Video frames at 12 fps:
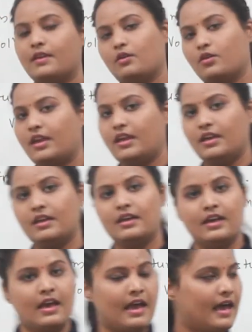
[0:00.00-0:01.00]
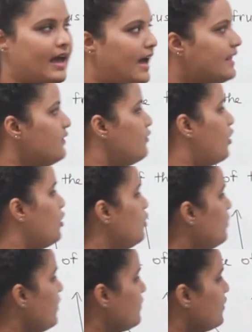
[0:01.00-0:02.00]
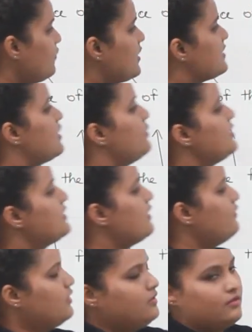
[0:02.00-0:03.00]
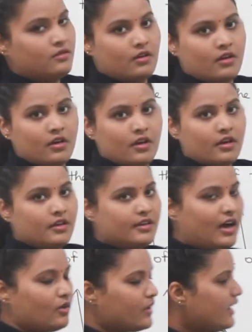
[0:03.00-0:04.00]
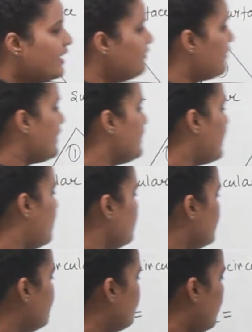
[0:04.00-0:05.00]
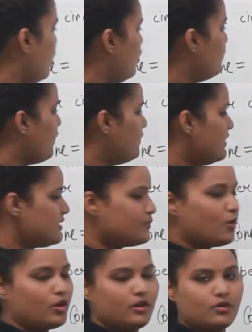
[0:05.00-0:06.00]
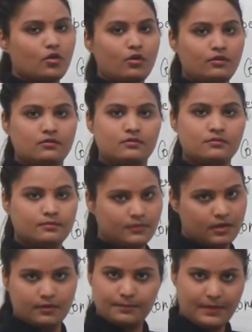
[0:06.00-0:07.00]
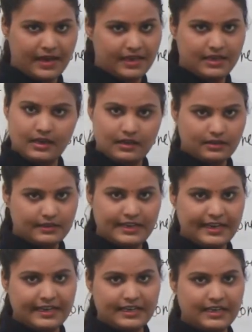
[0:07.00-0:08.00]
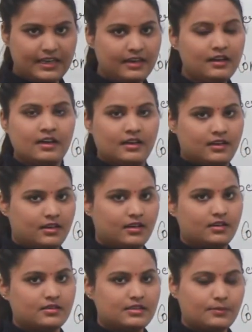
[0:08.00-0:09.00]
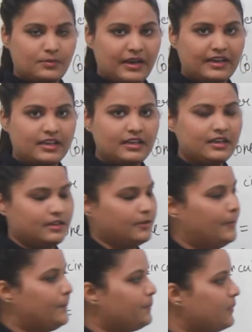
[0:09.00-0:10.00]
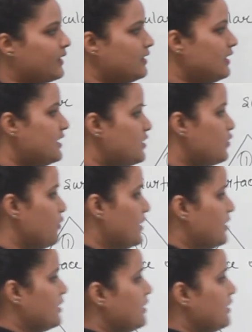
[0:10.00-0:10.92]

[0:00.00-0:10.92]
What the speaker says: Okay, and the volume of the frustum is given. Now can I find out the volume of the smaller cone by directly subtracting it? Let's do it.